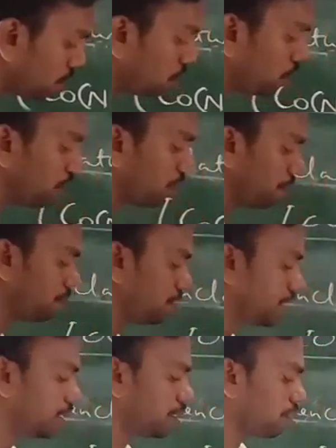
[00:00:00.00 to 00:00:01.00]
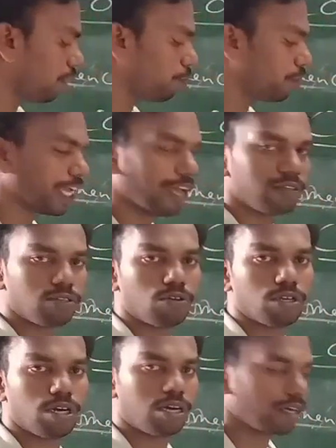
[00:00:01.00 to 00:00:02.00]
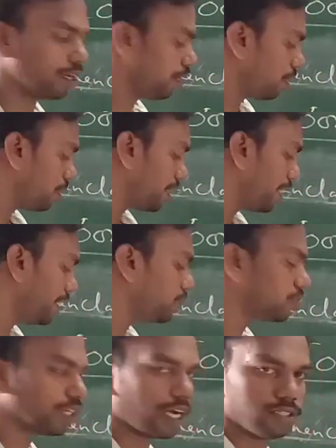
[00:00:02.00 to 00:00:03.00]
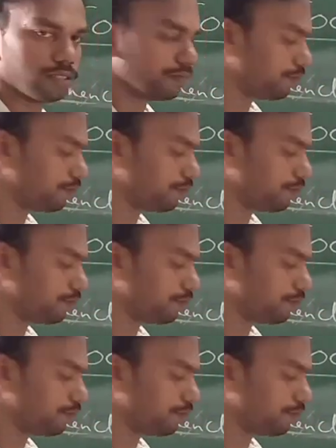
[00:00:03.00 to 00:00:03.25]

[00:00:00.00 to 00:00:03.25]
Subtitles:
0. 6 into ammonia having no any charge,